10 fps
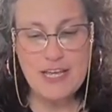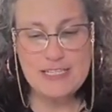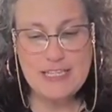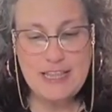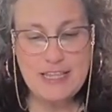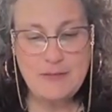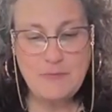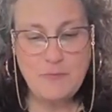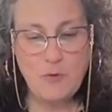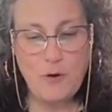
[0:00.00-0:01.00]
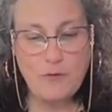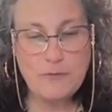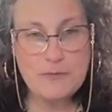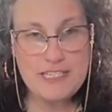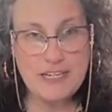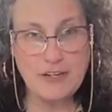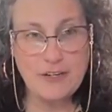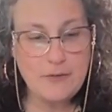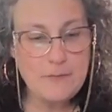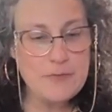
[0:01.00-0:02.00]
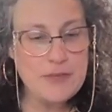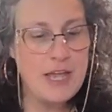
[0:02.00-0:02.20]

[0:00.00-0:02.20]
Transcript: is a thin woven material.